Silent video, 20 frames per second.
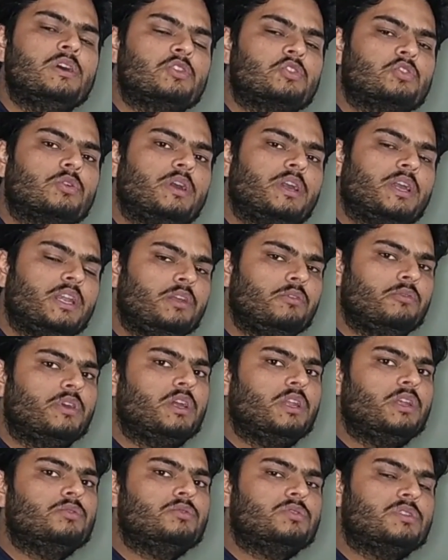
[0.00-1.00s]
So
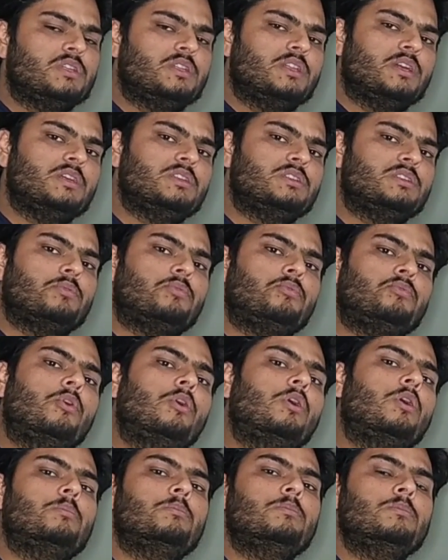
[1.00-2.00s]
anywhere you see there is a
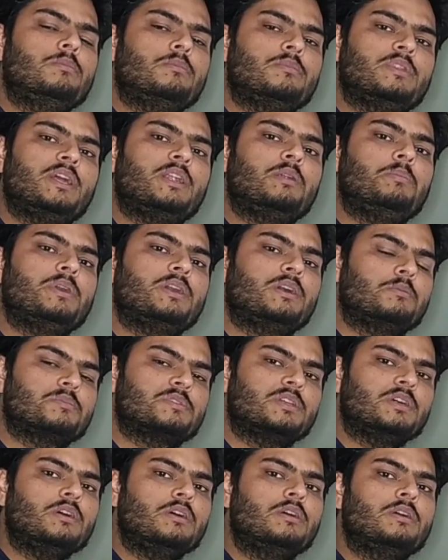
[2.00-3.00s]
form that
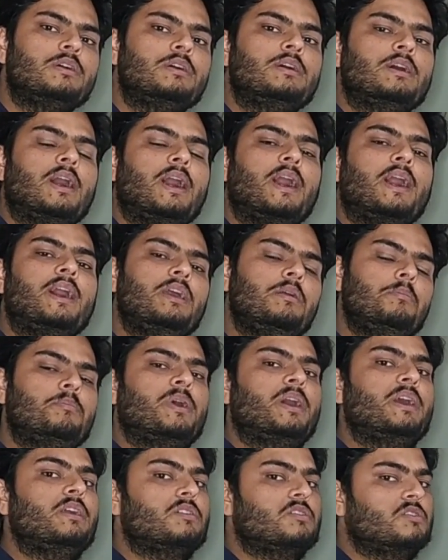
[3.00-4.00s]
becomes a high
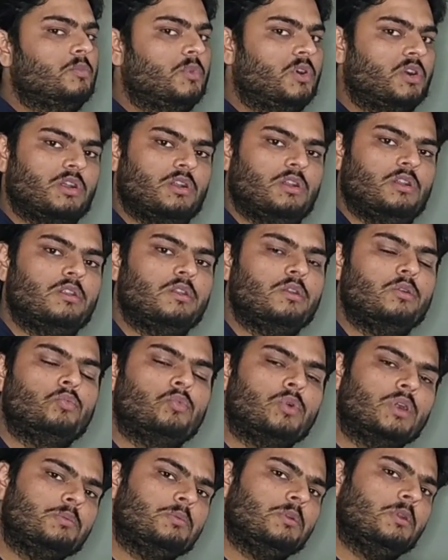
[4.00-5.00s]
bias model.
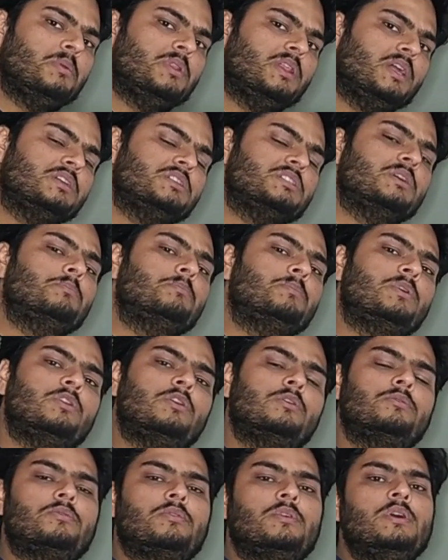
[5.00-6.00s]
What will be the
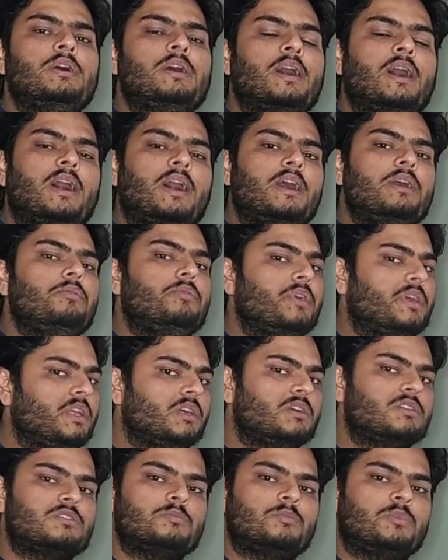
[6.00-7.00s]
example of high
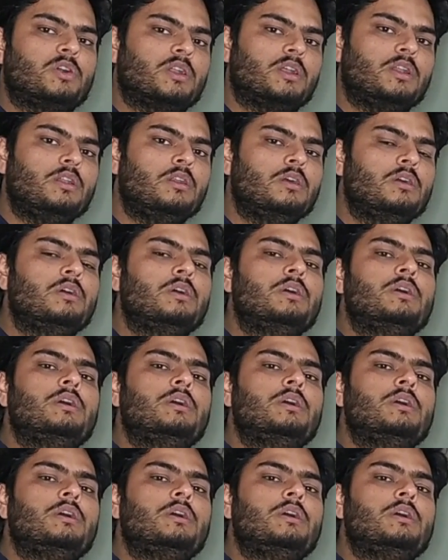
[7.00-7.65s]
variance model?